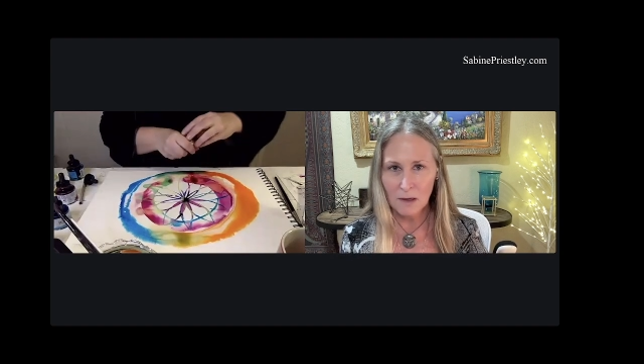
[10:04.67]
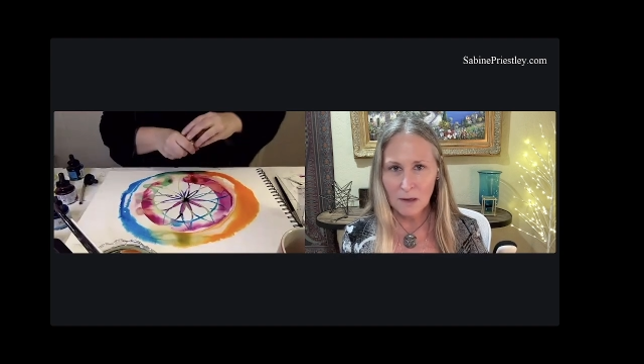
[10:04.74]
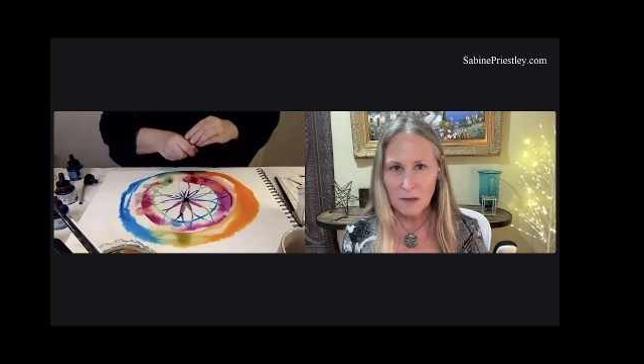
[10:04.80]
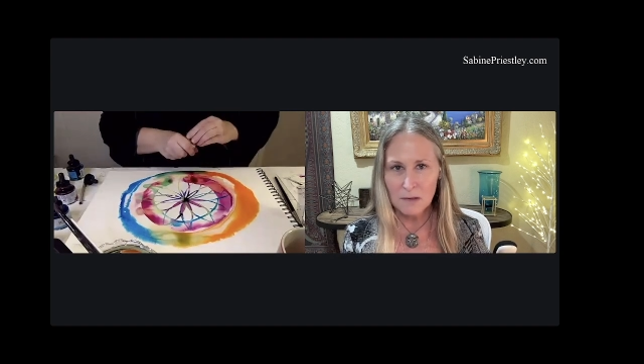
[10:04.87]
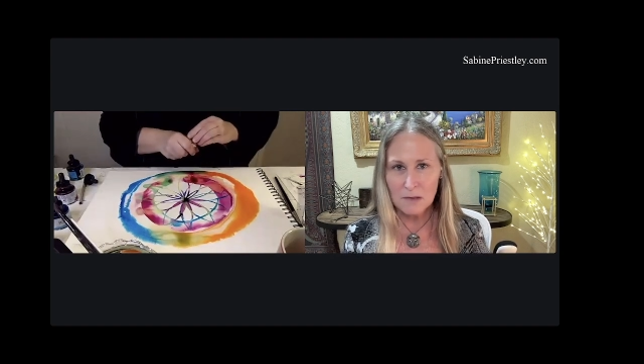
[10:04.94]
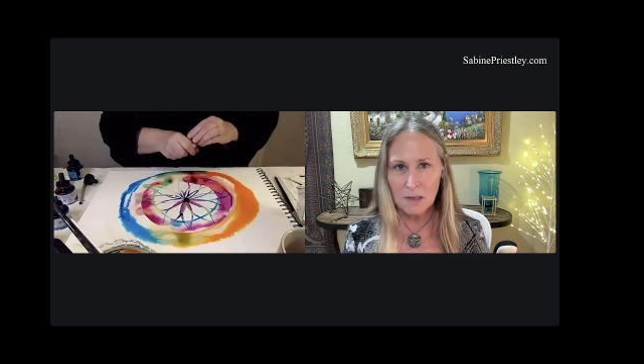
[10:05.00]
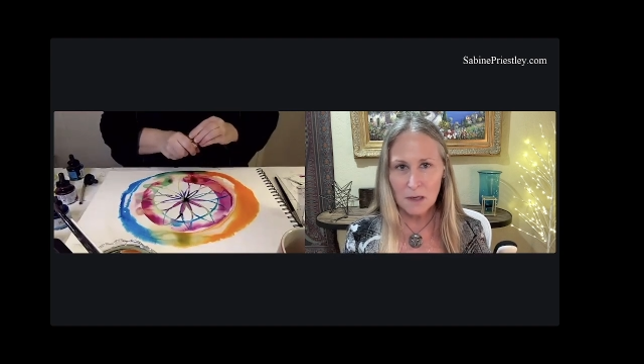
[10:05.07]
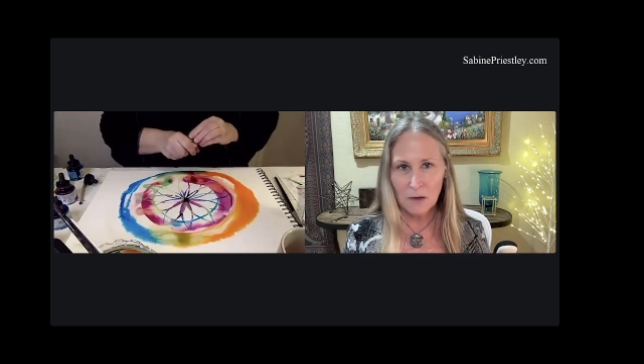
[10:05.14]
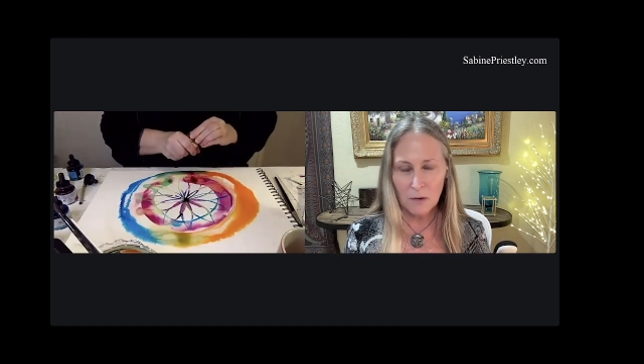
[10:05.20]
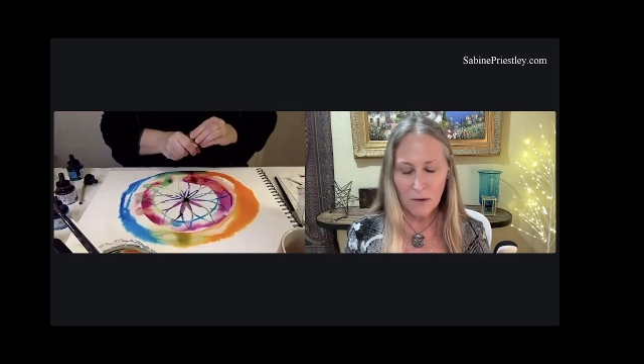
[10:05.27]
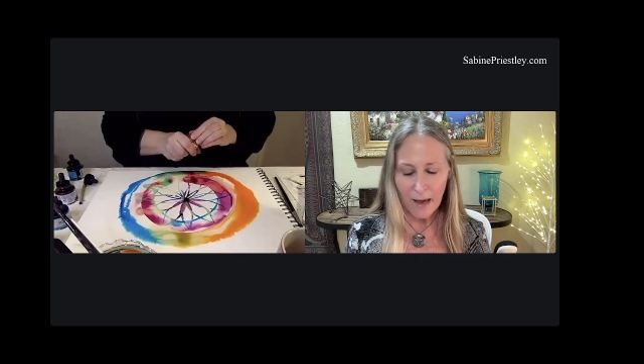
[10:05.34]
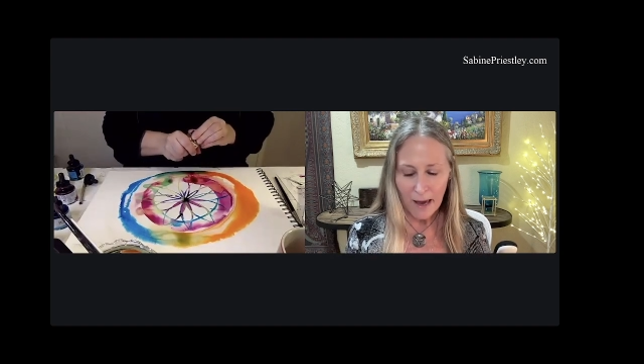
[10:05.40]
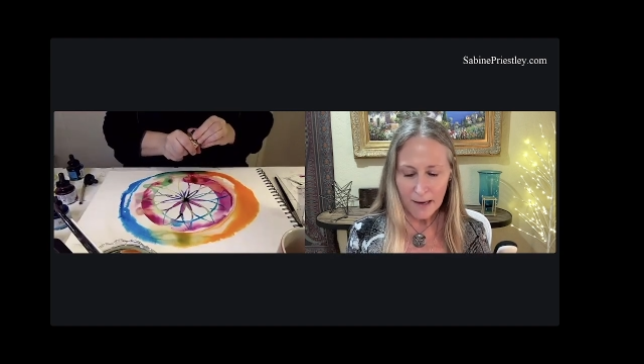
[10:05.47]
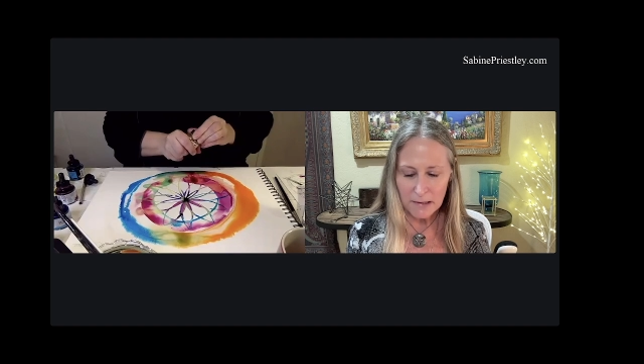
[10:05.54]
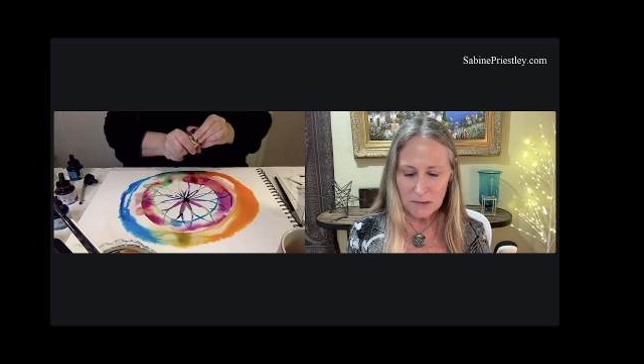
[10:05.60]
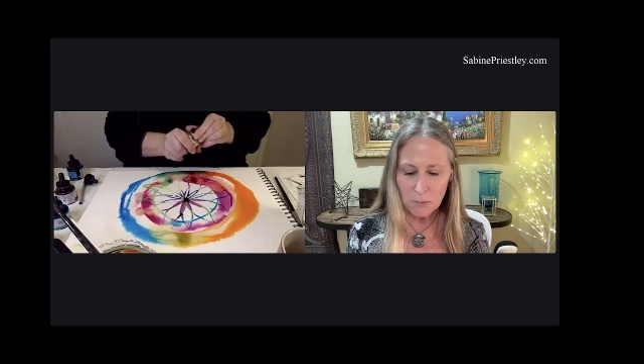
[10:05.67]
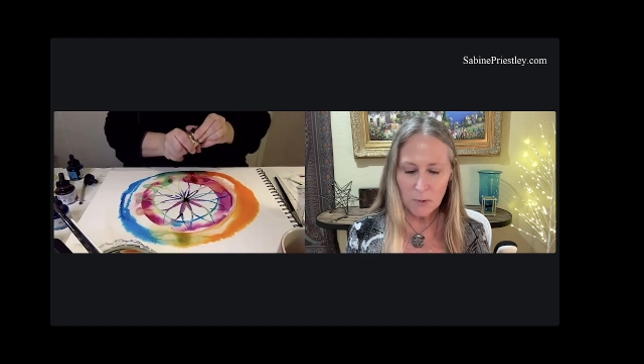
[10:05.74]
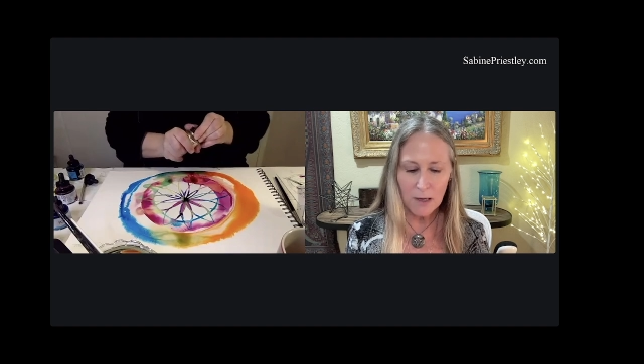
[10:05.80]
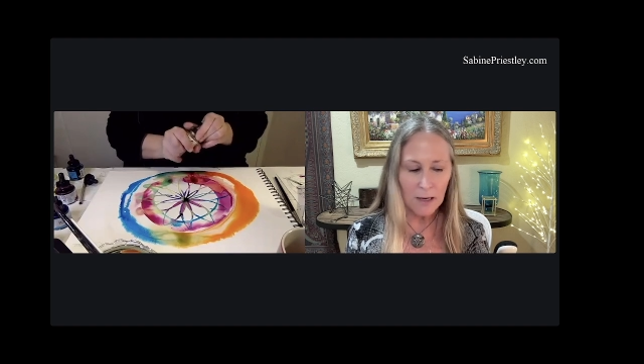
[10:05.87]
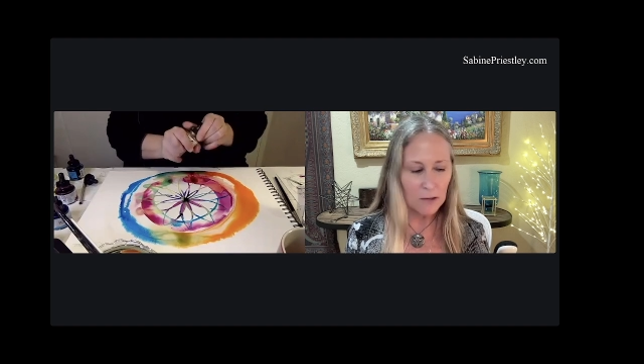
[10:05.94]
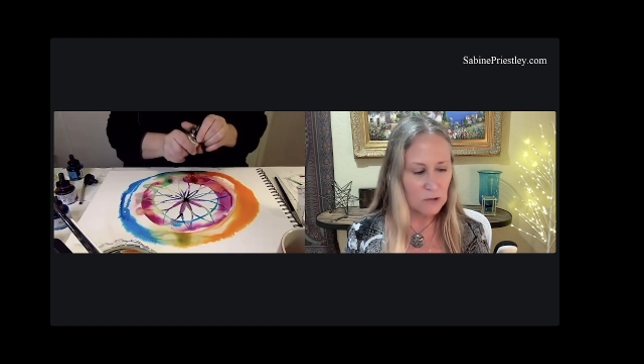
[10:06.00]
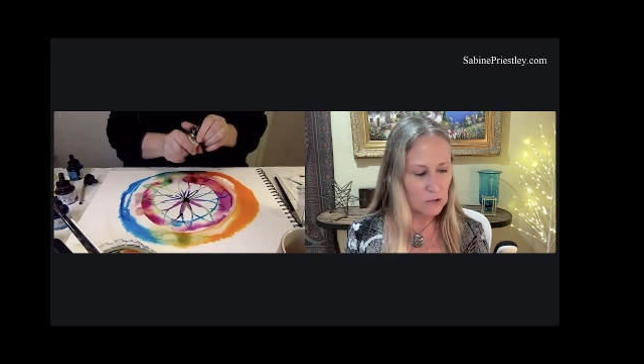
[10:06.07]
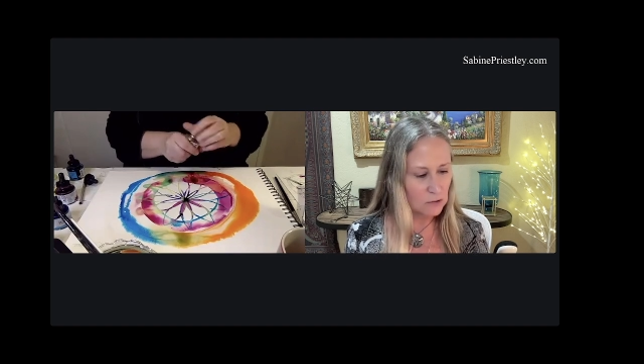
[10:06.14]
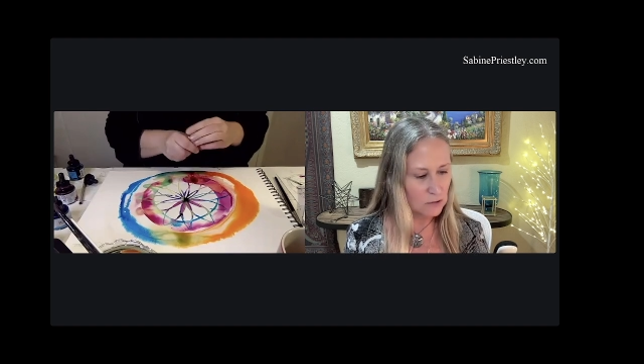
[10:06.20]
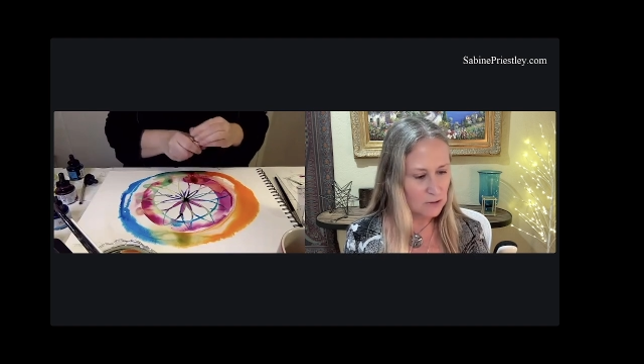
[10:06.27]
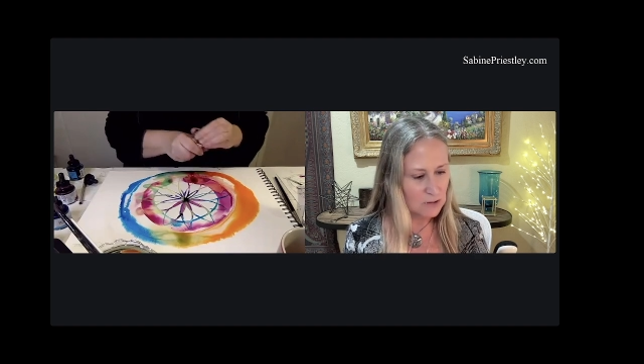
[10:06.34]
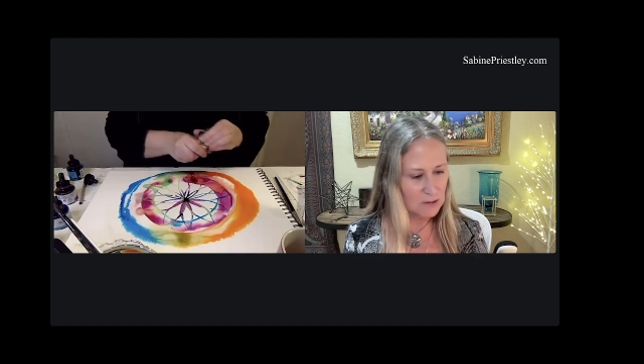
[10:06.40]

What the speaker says: So as we enter this